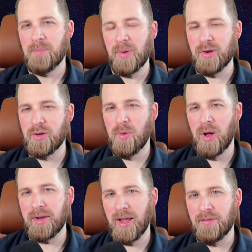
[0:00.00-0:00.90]
but you do
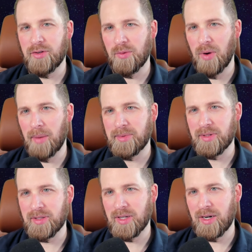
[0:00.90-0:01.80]
want to have 2
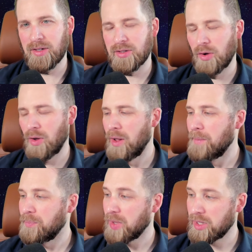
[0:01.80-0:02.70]
options there, so
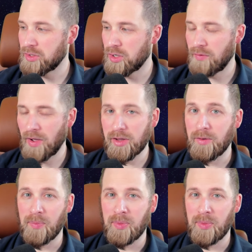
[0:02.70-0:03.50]
it gets you good value.